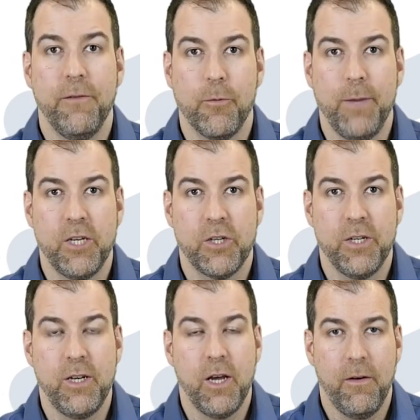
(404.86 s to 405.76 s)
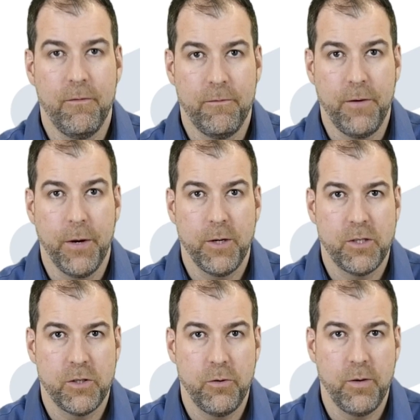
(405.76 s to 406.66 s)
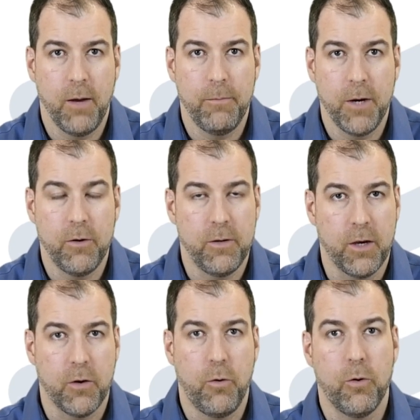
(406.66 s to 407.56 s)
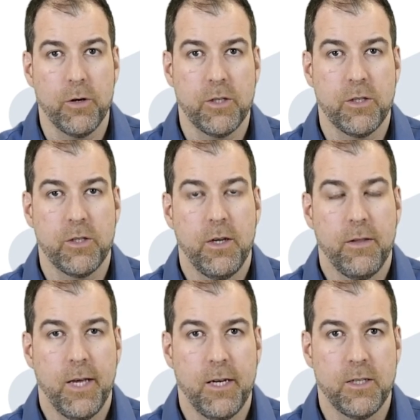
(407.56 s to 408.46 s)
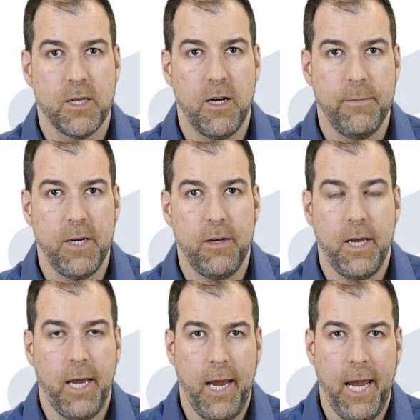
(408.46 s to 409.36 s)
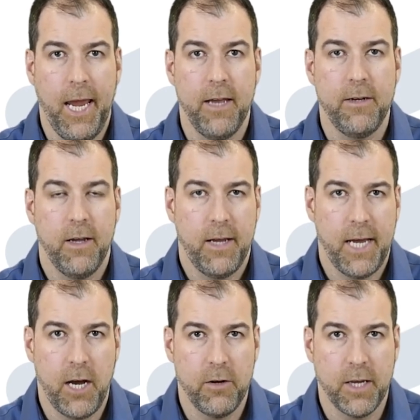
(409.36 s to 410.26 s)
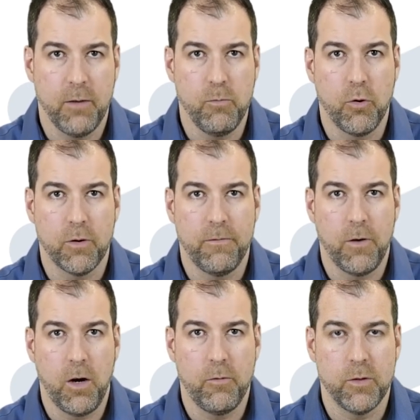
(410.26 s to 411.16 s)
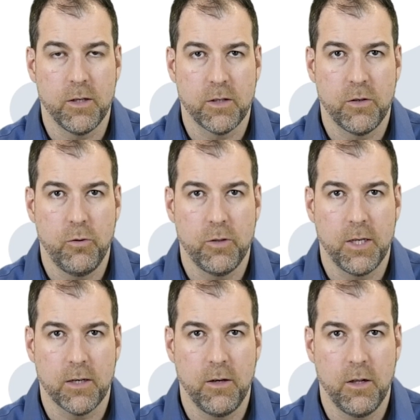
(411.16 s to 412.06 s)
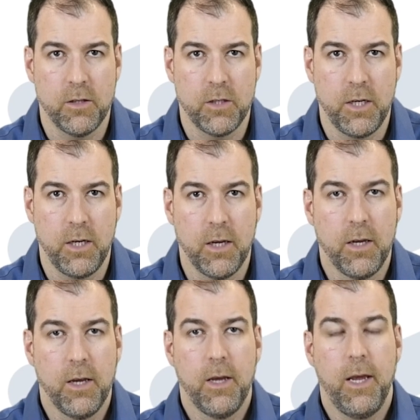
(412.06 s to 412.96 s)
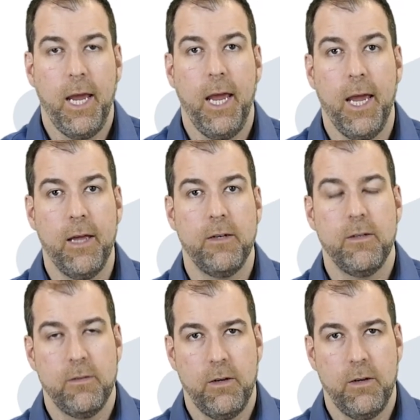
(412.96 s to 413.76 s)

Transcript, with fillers: information very soon about the course that is coming and how to get more involved with this cool technology and